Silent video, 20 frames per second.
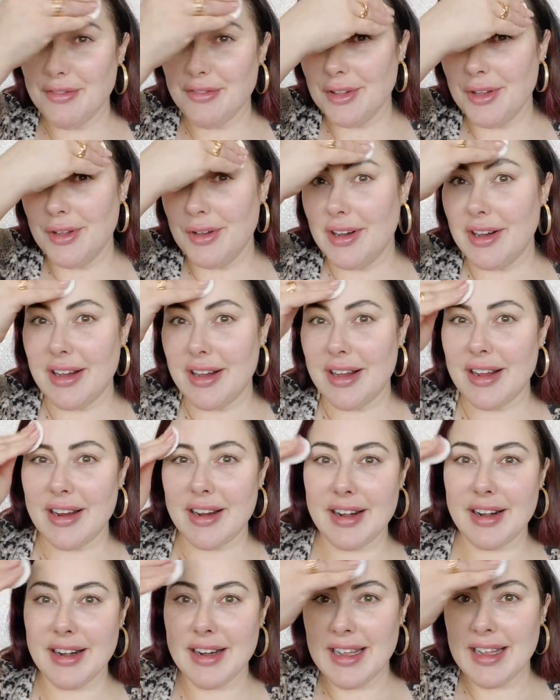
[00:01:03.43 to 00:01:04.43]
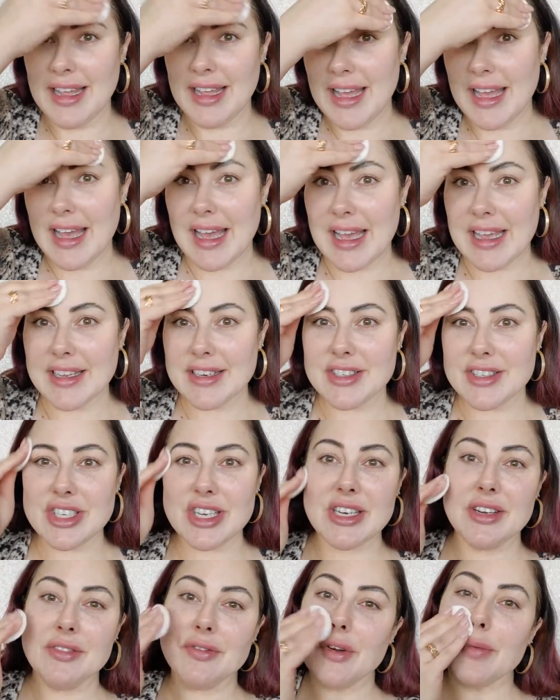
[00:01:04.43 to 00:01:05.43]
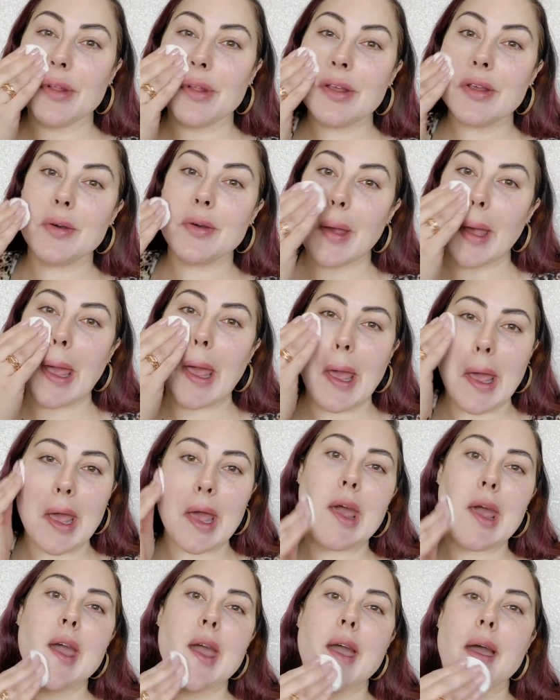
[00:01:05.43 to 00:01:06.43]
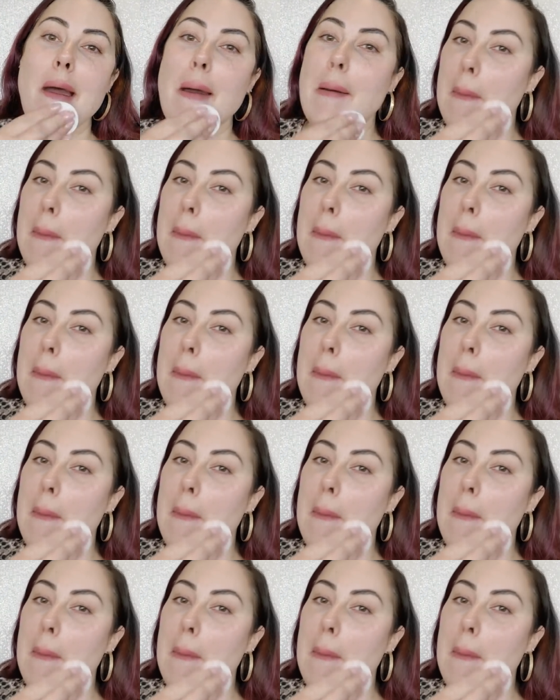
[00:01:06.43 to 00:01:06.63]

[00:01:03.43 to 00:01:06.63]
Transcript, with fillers: Floor. Hi, Jean from the UK.